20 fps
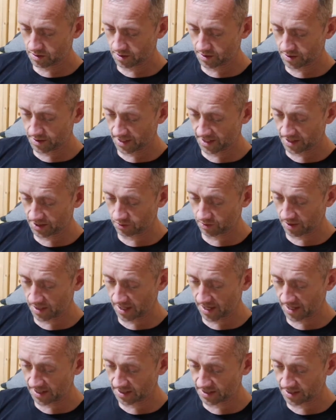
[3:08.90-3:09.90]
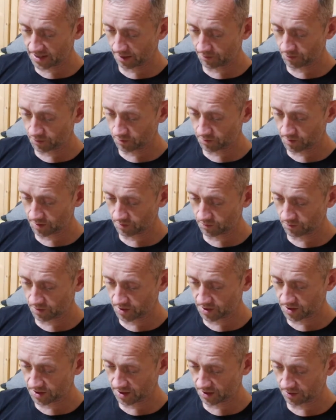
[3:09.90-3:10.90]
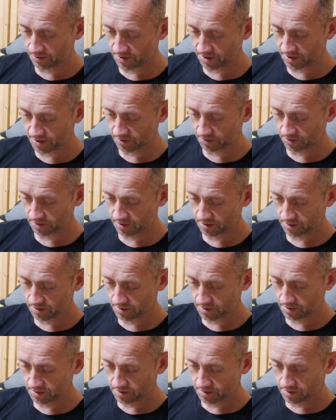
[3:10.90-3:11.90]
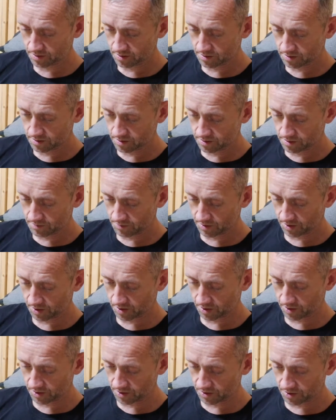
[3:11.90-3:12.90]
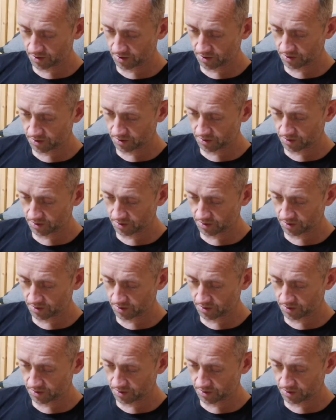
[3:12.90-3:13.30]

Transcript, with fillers: That's why I stopped opening with a Shadow Scizor. Because